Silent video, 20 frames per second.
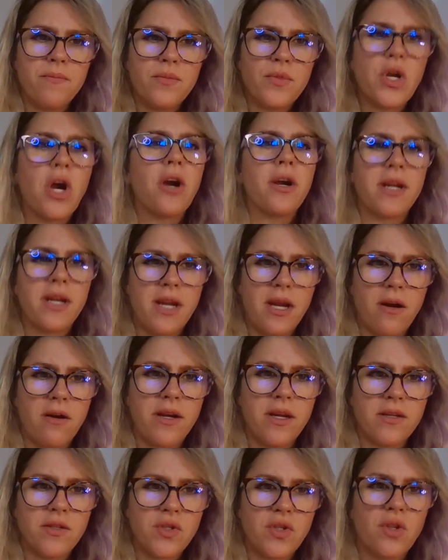target
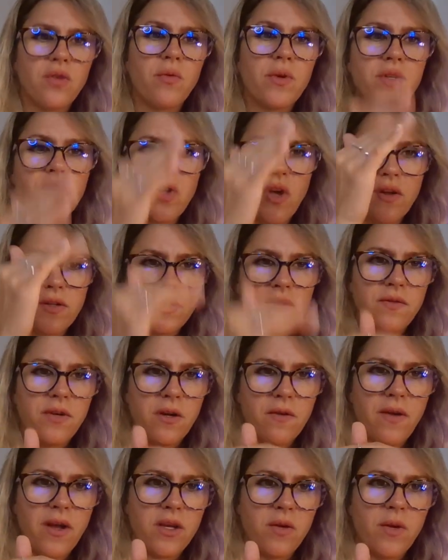areas. So the results of
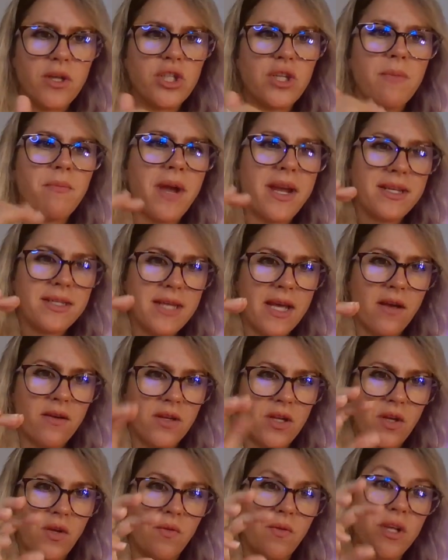your evaluation might tell
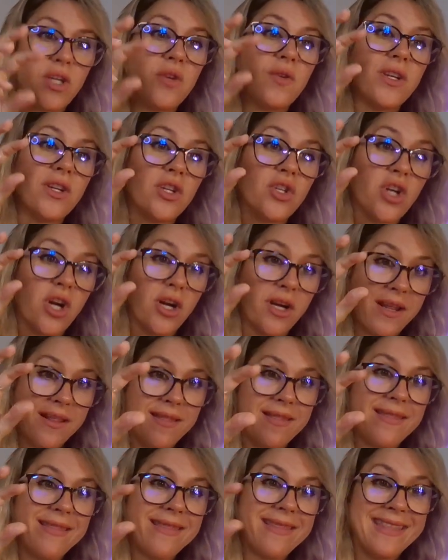you like you need to target
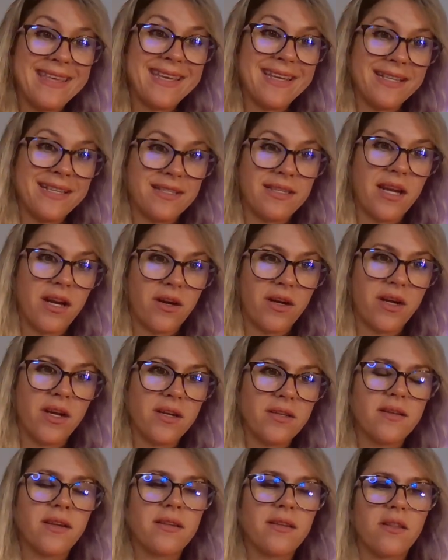these
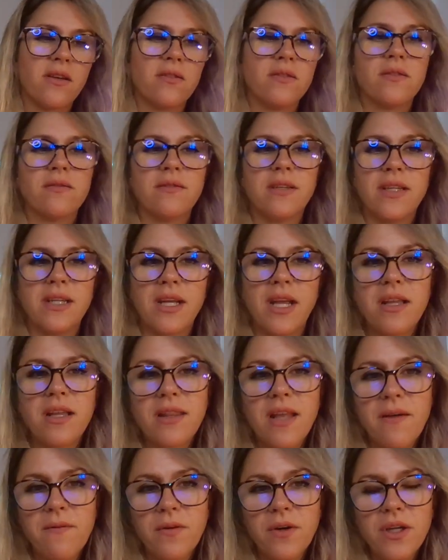areas, like they'll delineate
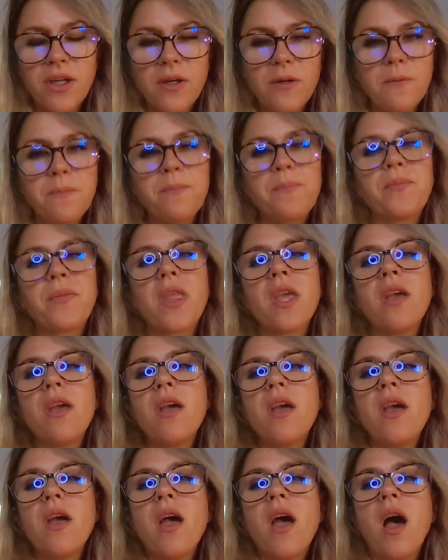that for you.
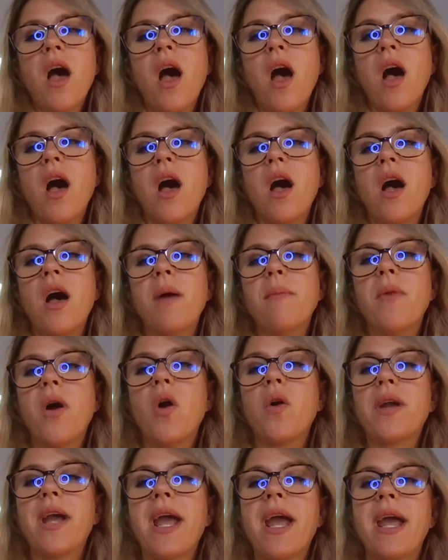
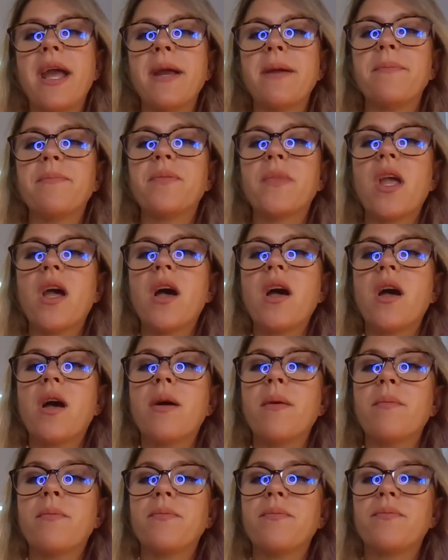Okay.
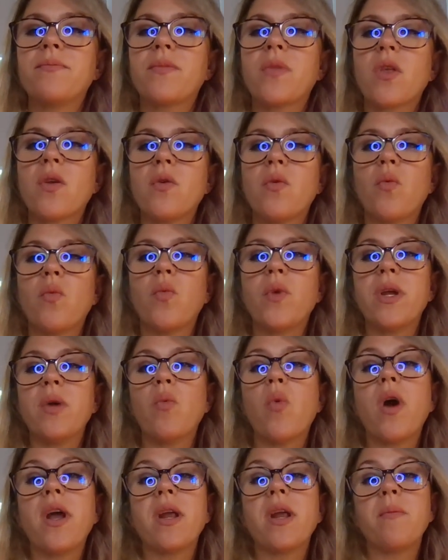We
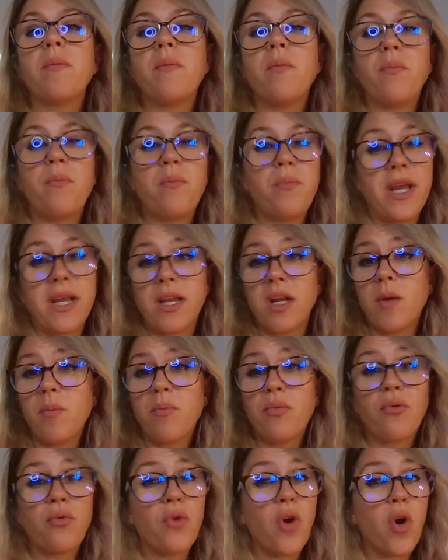want to pick an
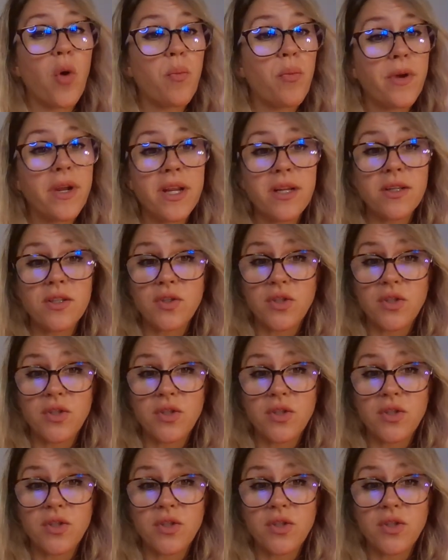appropriate